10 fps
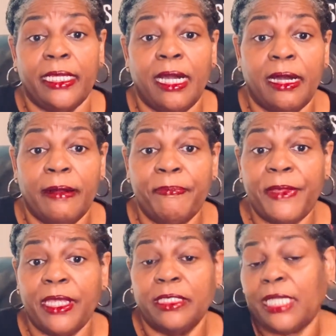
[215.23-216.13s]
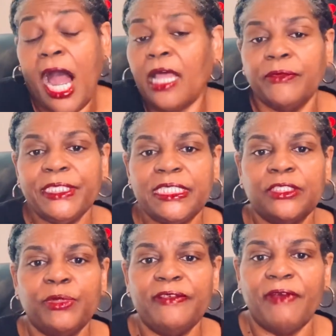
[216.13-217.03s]
Tolerance
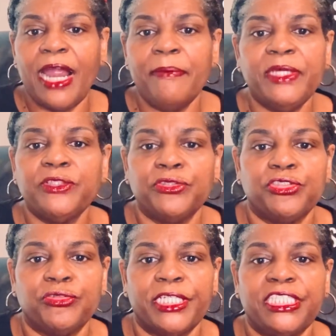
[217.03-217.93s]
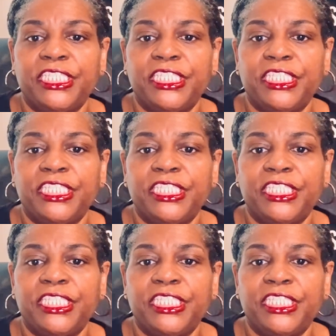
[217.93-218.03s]
to environmental stress.